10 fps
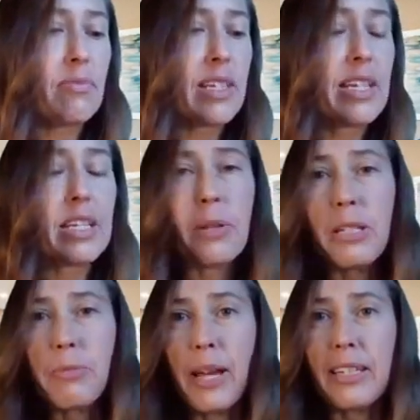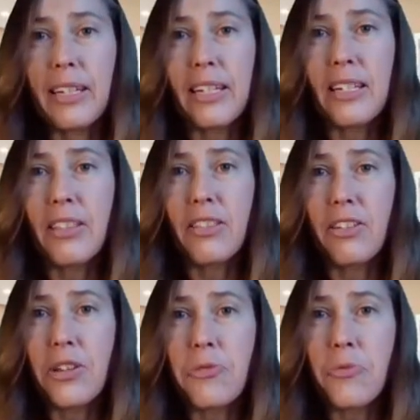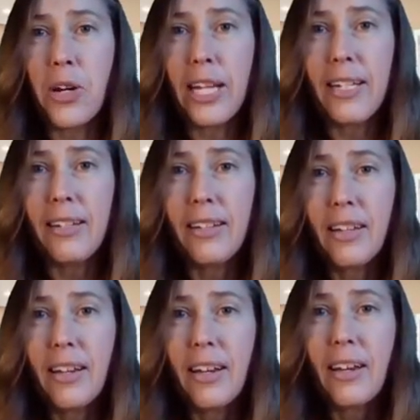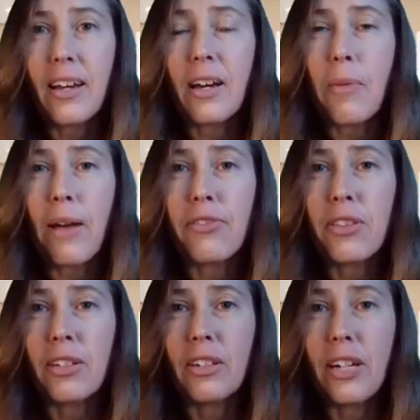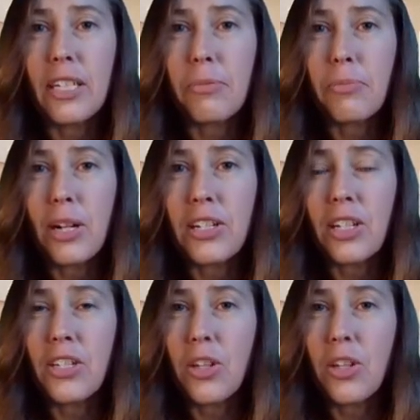takes place back in 1931 after the Great Depression.